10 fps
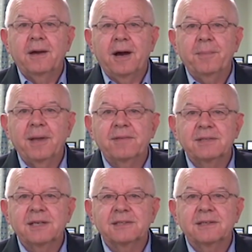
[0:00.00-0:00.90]
I'm David
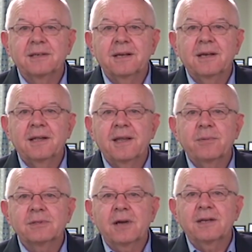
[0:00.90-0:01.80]
Chaston, and that
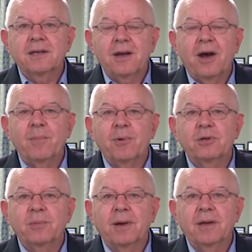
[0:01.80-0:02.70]
was 90 at 9, brought
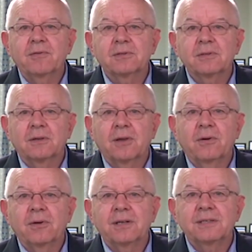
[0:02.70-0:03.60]
to you by
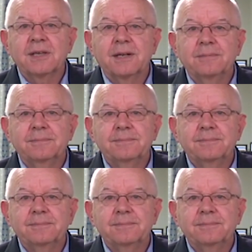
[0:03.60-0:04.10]
interest.co.nz.